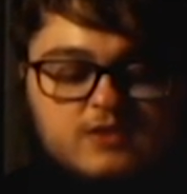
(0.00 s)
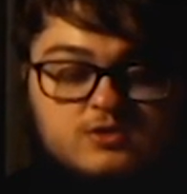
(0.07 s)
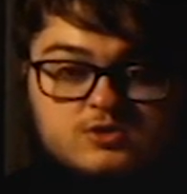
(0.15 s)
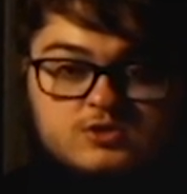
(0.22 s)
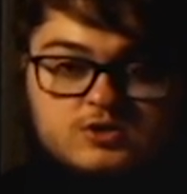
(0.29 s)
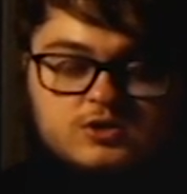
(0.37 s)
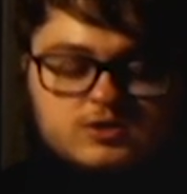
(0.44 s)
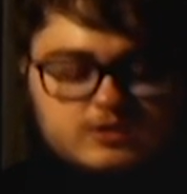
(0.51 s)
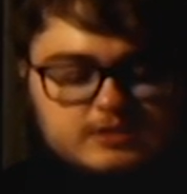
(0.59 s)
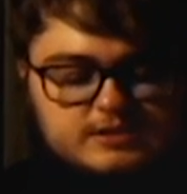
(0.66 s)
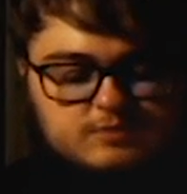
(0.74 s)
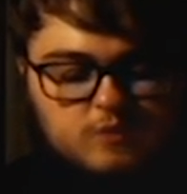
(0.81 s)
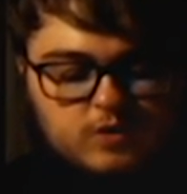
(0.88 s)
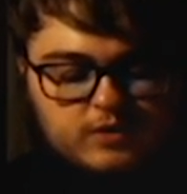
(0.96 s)
The circle
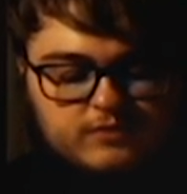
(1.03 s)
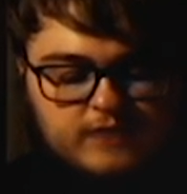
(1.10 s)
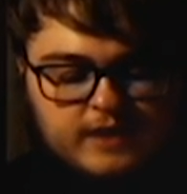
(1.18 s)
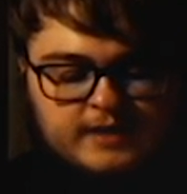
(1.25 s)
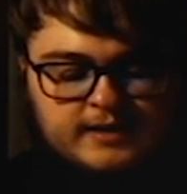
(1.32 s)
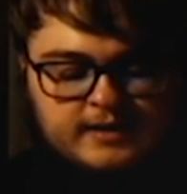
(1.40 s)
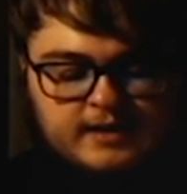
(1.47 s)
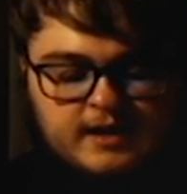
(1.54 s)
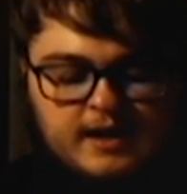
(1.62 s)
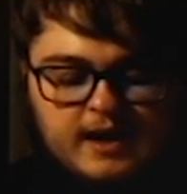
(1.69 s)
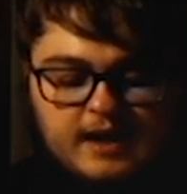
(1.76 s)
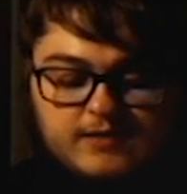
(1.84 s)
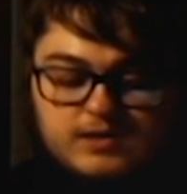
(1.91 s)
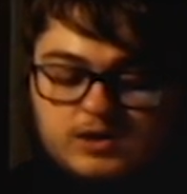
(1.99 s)
is more inviting.
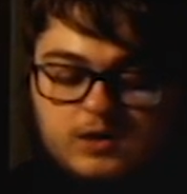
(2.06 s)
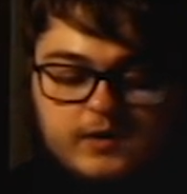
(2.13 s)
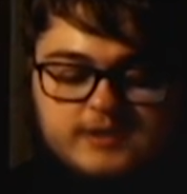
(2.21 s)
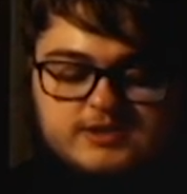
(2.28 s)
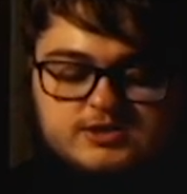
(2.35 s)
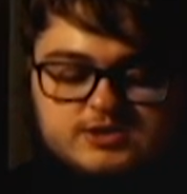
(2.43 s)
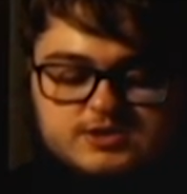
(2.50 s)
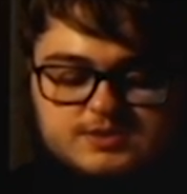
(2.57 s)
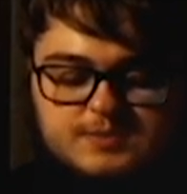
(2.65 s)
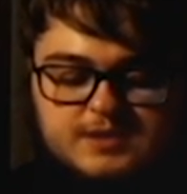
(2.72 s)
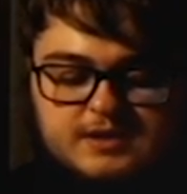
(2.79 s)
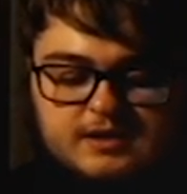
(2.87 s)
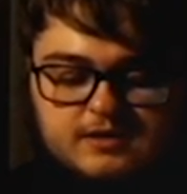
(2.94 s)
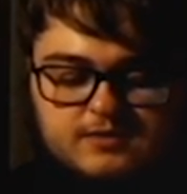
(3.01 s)
Having no edges to speak